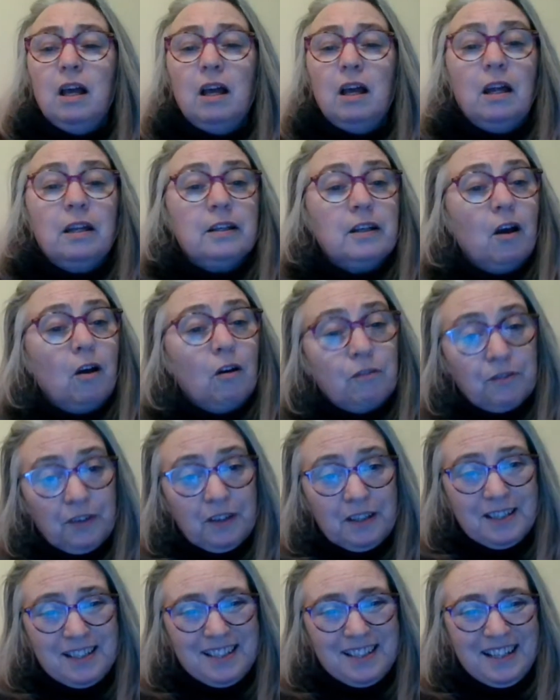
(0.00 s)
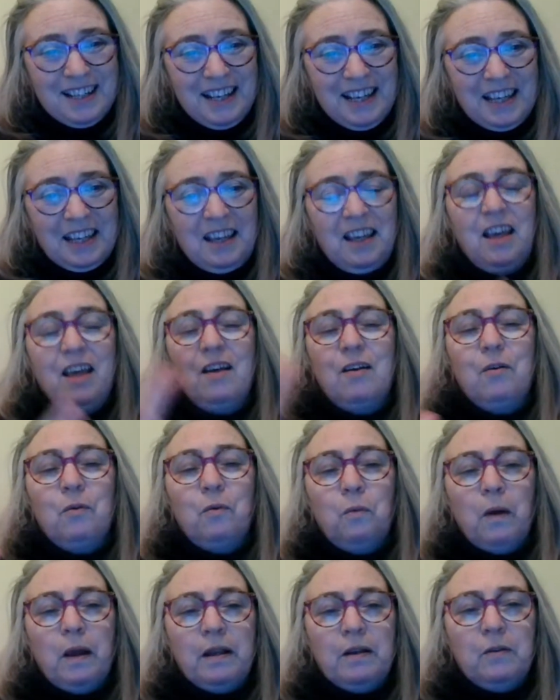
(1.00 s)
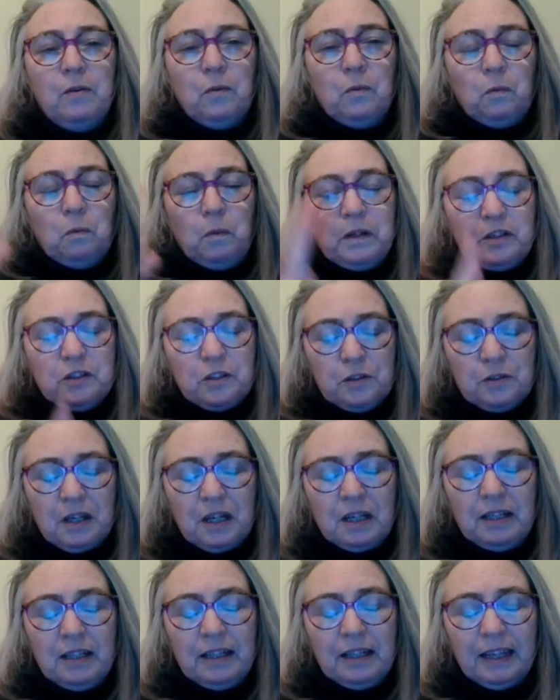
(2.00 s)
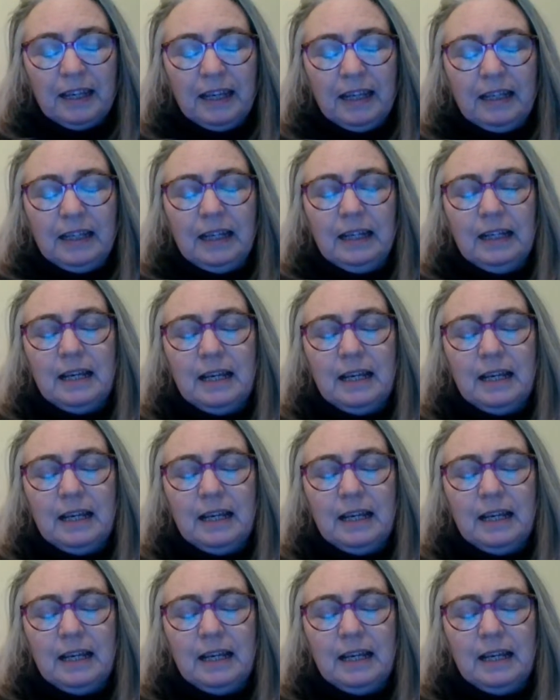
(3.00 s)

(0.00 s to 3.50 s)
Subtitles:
And obviously, when we do that linking in,